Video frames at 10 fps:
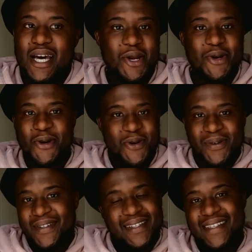I don't
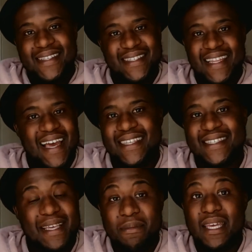know, it's like
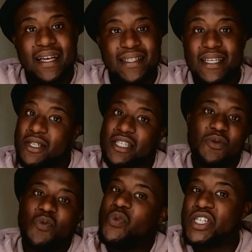something else. I
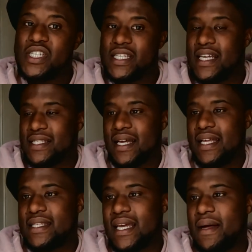just wished Tesla
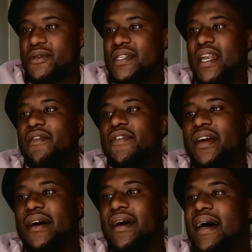can come to South
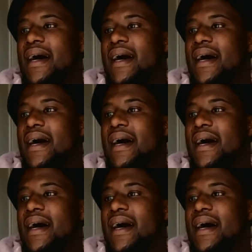Africa.